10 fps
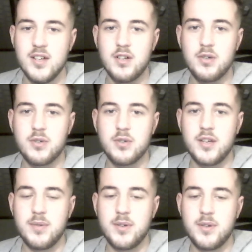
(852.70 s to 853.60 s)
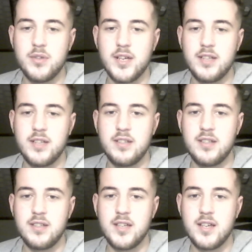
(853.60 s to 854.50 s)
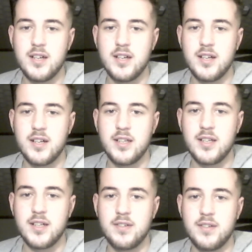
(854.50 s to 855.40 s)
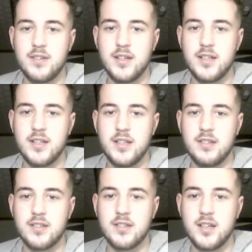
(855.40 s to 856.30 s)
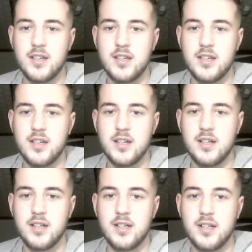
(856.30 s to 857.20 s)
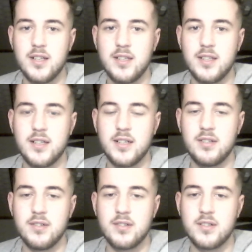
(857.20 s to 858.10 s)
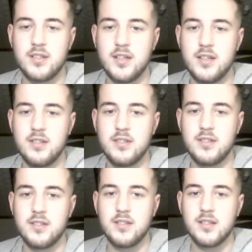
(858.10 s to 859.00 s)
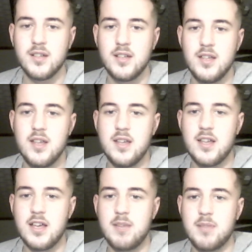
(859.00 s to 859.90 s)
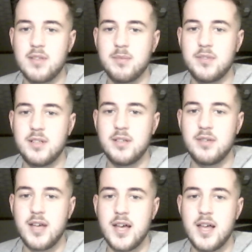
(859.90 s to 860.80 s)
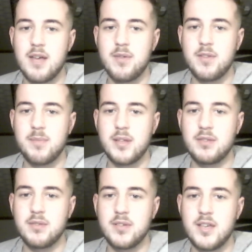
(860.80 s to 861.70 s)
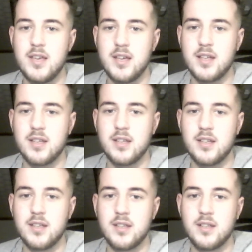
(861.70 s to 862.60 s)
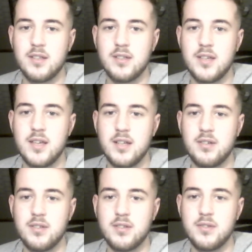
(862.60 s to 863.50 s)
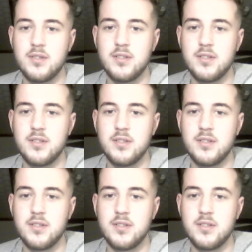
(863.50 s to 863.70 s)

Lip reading: Okay, we go knight in here, and then I think I need to take here, and then rook takes. But I'm still. What about rook here? Rook here looks good.